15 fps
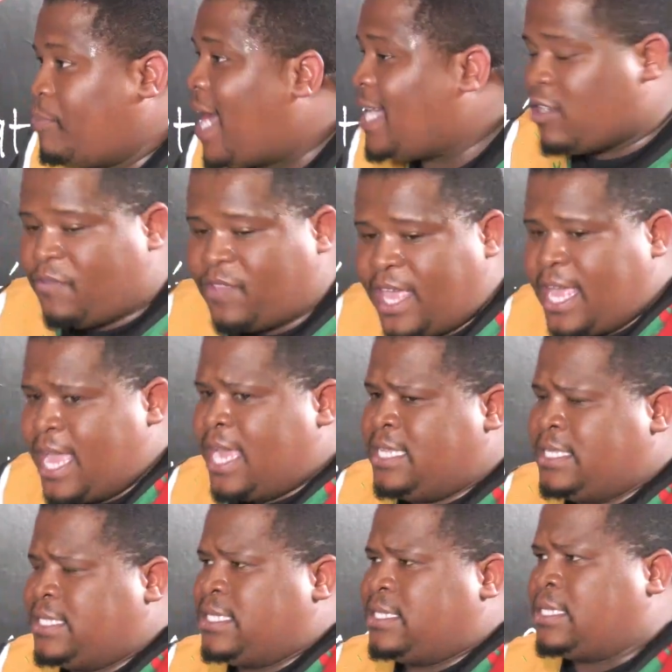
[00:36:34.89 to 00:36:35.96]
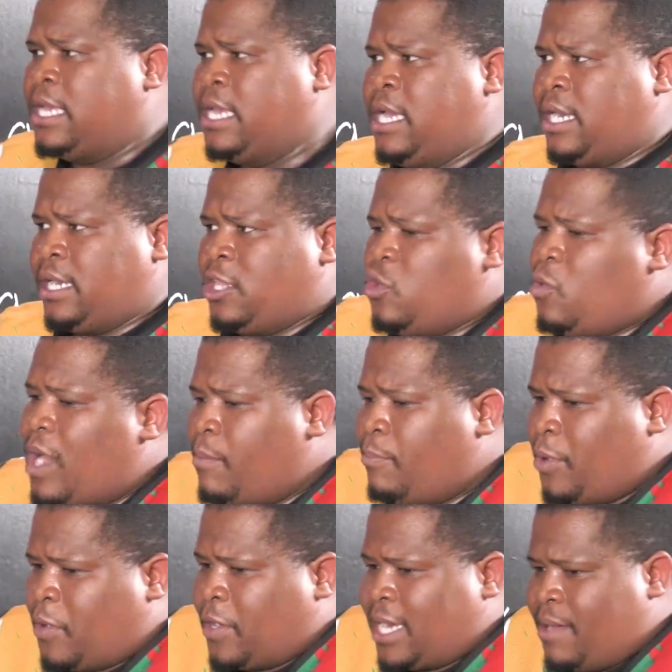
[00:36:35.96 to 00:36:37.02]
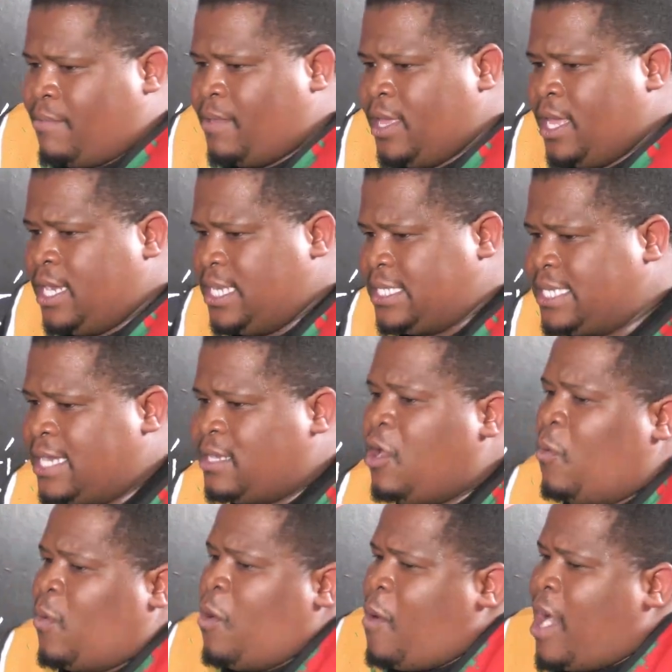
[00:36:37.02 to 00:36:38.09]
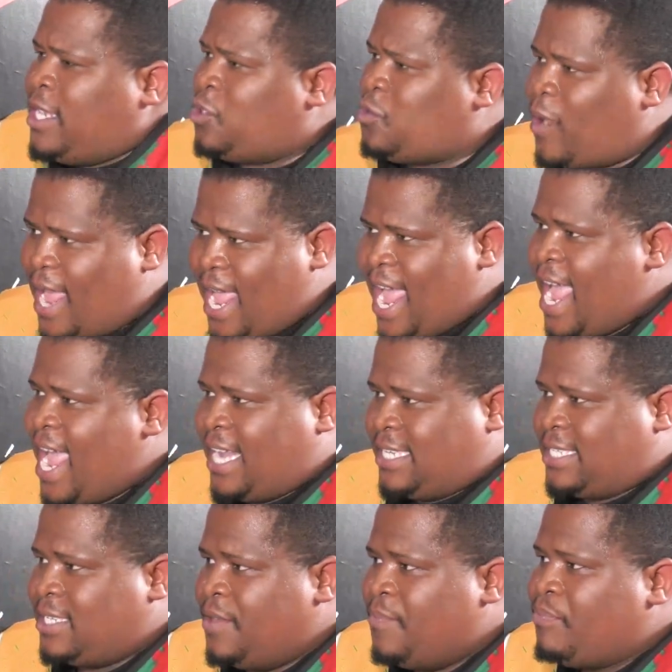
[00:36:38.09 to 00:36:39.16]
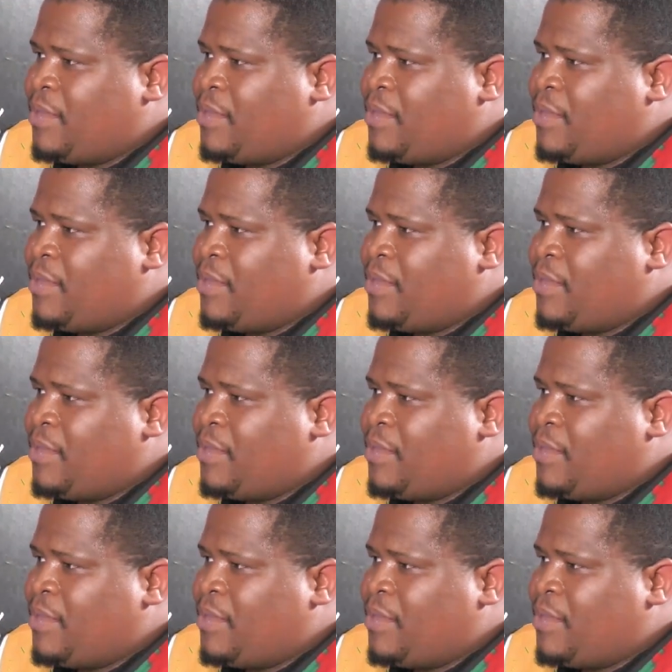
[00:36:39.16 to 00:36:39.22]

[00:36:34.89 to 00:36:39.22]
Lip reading: Part of the ANC's renewal program, they said we want to end